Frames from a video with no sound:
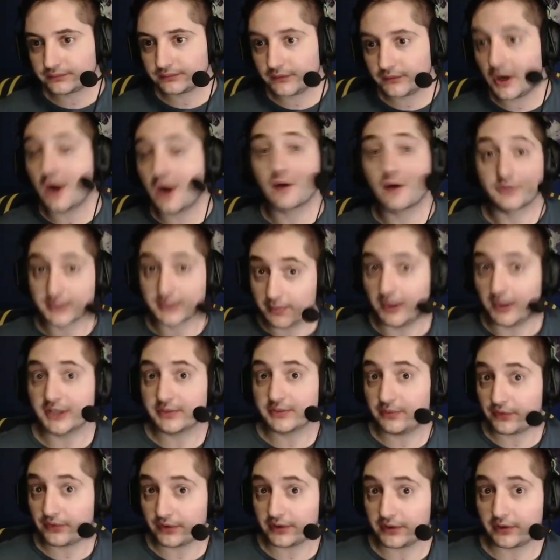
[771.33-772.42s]
are responsible
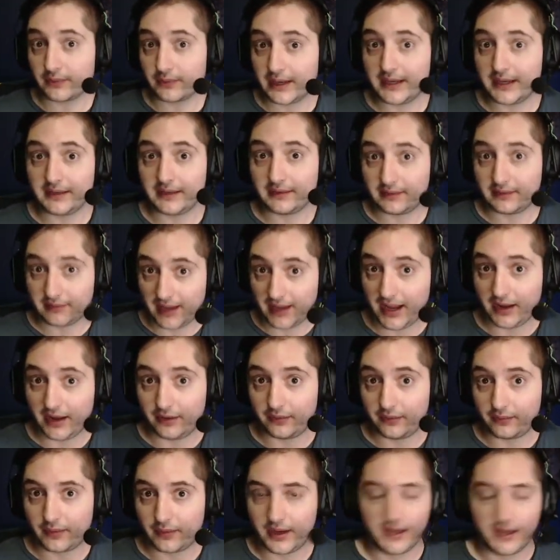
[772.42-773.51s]
for degrading the town,
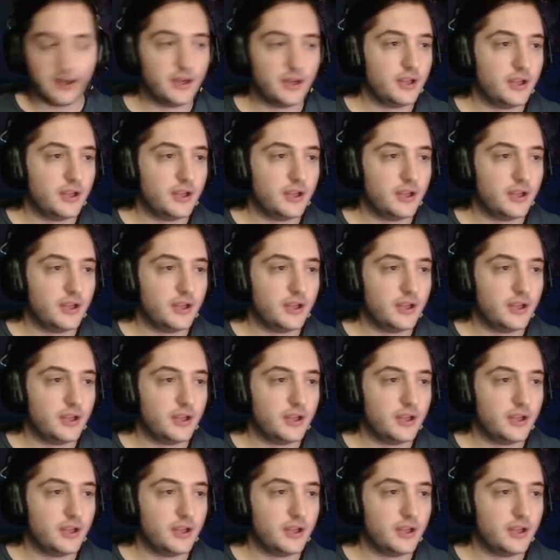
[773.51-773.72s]
right?